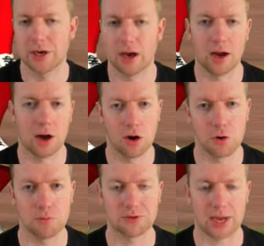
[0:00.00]
at
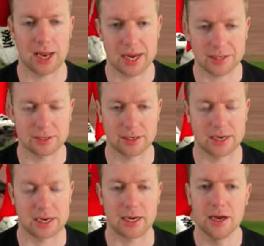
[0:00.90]
home to
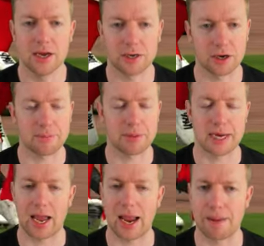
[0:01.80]
Italy. Gonna
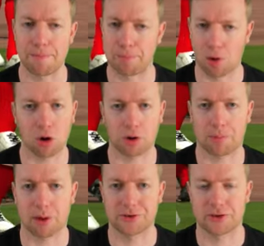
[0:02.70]
be a blockbuster